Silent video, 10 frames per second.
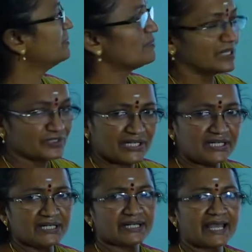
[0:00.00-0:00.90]

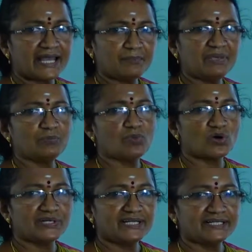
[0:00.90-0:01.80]
model can be
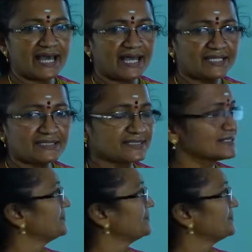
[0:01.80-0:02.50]
modeled as